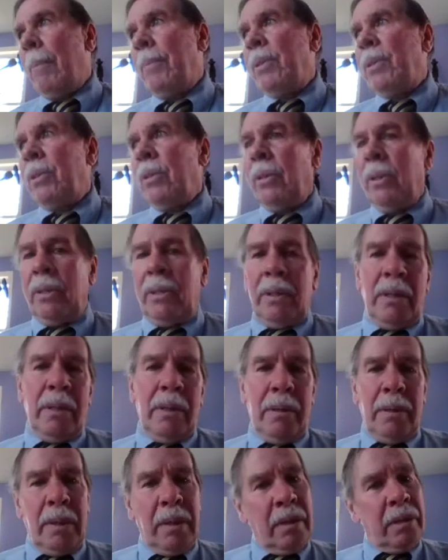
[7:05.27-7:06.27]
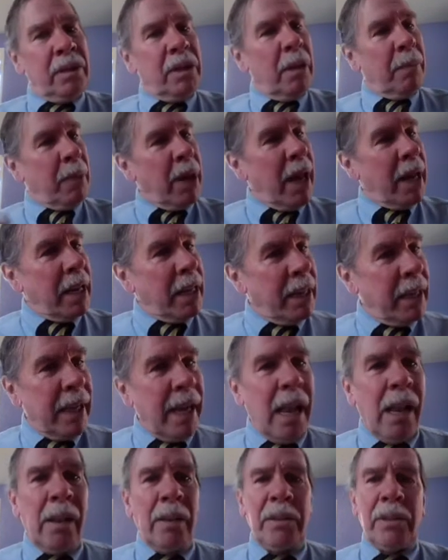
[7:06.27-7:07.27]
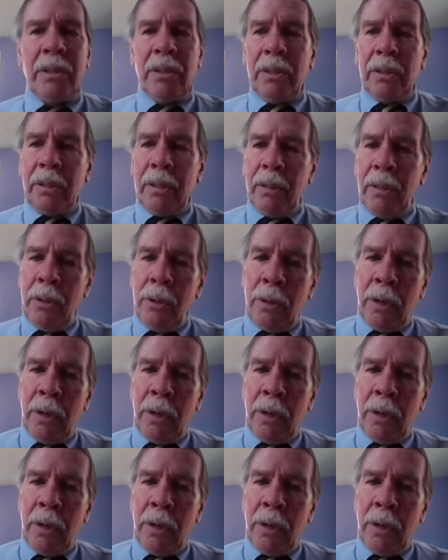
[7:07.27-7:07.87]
absent anything else,